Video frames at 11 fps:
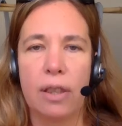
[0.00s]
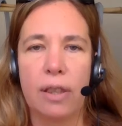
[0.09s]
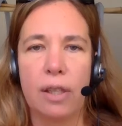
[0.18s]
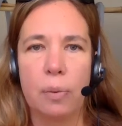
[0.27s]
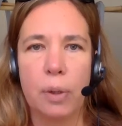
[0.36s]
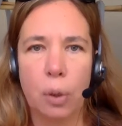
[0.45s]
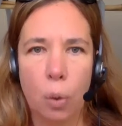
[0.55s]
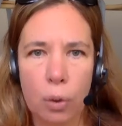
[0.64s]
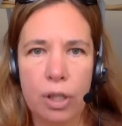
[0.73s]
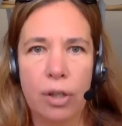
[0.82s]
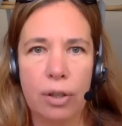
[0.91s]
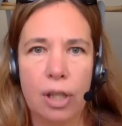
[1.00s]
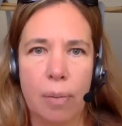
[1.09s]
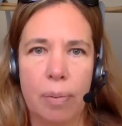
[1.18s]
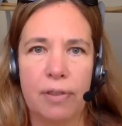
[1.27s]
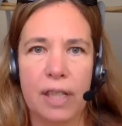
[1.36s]
You would also, on
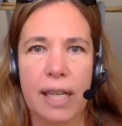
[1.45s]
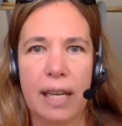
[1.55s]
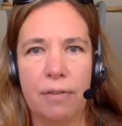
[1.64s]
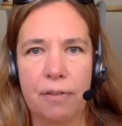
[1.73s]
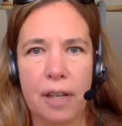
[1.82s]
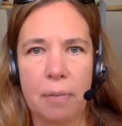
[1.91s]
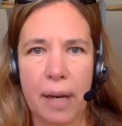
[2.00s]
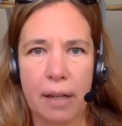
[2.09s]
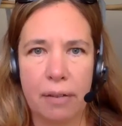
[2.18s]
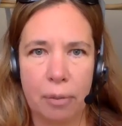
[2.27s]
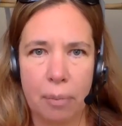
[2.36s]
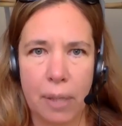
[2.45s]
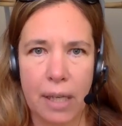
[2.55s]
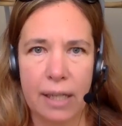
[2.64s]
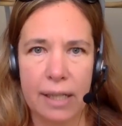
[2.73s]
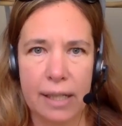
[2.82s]
top of it, get feedback from
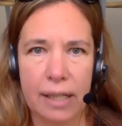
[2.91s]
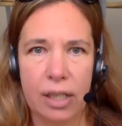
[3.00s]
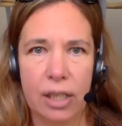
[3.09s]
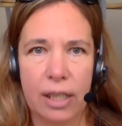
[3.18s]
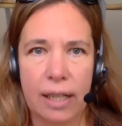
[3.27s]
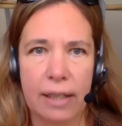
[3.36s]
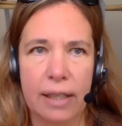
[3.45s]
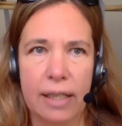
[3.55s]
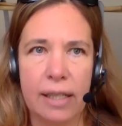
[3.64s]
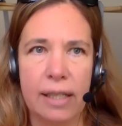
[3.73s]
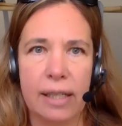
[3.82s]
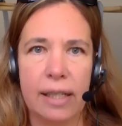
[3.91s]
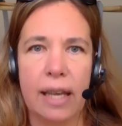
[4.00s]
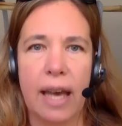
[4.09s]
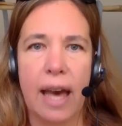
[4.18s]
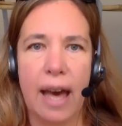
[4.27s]
me in a session like this,
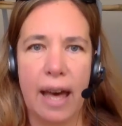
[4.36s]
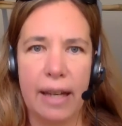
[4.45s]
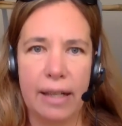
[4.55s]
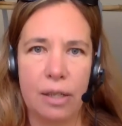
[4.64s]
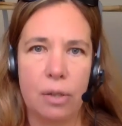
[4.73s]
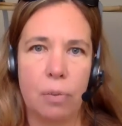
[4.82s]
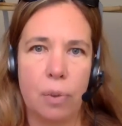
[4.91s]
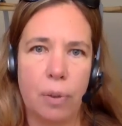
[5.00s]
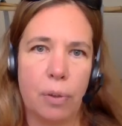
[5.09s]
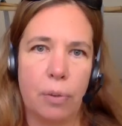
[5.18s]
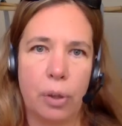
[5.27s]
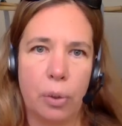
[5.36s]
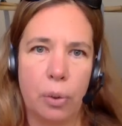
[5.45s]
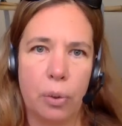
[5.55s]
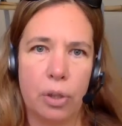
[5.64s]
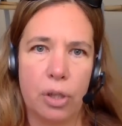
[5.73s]
and we would
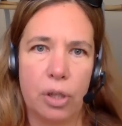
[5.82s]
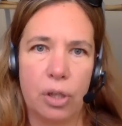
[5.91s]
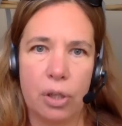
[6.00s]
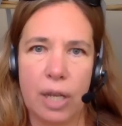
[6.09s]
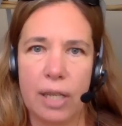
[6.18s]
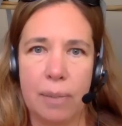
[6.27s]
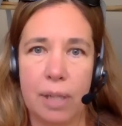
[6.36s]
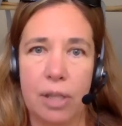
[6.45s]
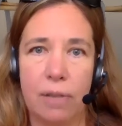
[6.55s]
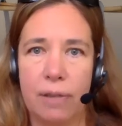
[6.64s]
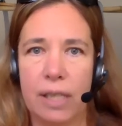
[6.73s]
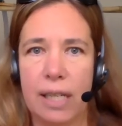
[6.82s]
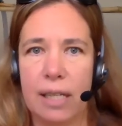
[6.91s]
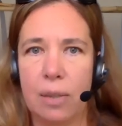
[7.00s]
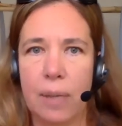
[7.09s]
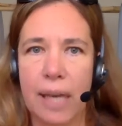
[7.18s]
record as much of it
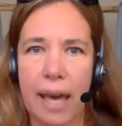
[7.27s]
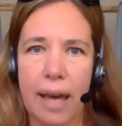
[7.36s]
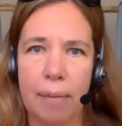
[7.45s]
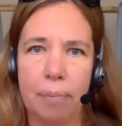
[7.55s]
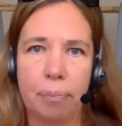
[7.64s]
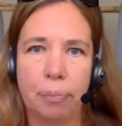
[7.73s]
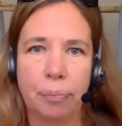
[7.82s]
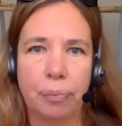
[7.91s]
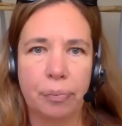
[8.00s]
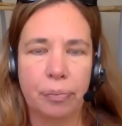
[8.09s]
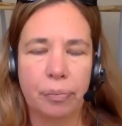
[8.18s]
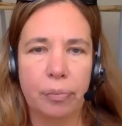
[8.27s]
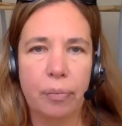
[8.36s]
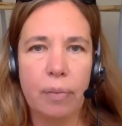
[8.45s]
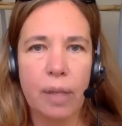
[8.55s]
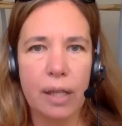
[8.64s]
as we can.
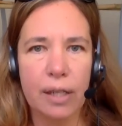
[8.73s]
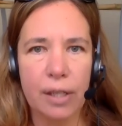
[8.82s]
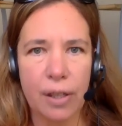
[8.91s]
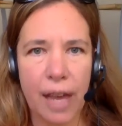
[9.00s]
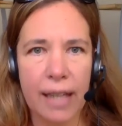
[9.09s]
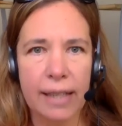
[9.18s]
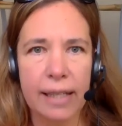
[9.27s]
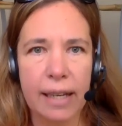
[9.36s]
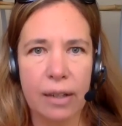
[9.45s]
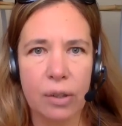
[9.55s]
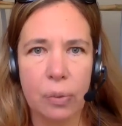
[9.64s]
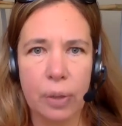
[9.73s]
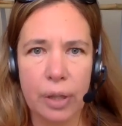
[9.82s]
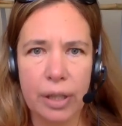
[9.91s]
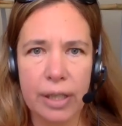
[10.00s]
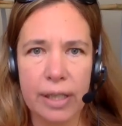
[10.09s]
So that's how it
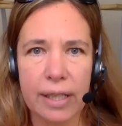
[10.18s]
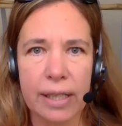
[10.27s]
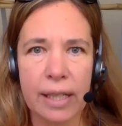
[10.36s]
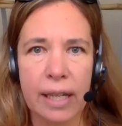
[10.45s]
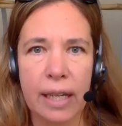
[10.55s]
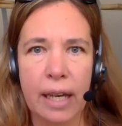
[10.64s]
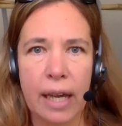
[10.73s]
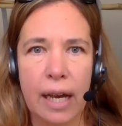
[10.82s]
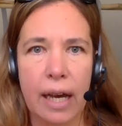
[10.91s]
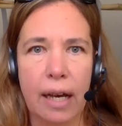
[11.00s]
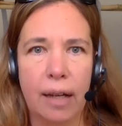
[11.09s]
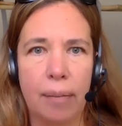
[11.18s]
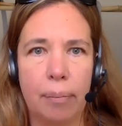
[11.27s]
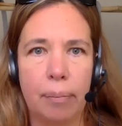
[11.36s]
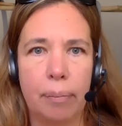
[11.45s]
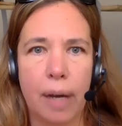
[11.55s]
works.
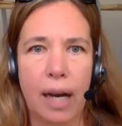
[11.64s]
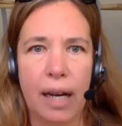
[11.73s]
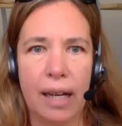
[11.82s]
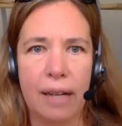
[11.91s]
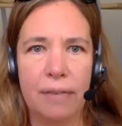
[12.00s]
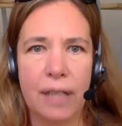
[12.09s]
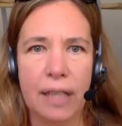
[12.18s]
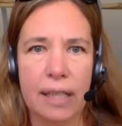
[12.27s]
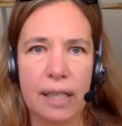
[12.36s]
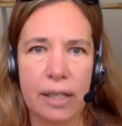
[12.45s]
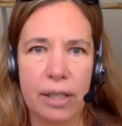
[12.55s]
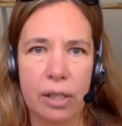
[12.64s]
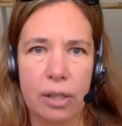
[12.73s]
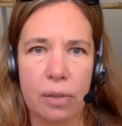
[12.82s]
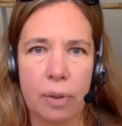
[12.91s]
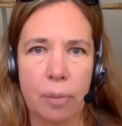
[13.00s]
I've done
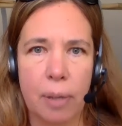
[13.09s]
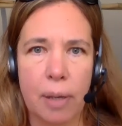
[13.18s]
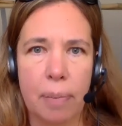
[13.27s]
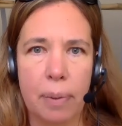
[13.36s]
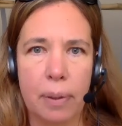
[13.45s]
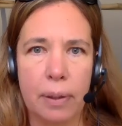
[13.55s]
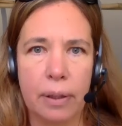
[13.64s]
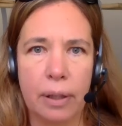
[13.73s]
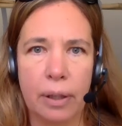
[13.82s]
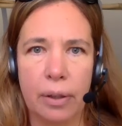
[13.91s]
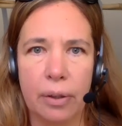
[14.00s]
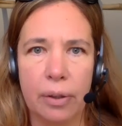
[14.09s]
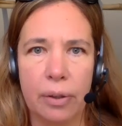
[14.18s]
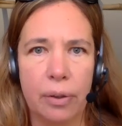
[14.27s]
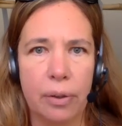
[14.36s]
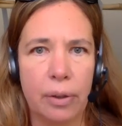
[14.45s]
sessions with people
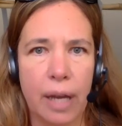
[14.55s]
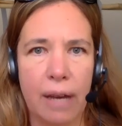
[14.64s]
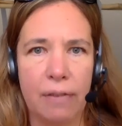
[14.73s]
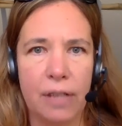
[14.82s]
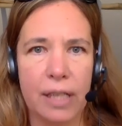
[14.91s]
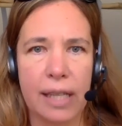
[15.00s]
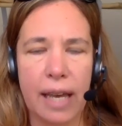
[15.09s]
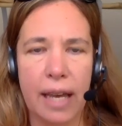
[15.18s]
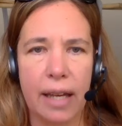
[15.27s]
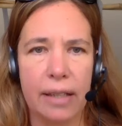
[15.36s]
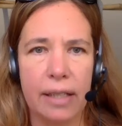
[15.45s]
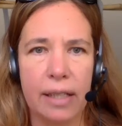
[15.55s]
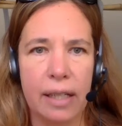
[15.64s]
who have just had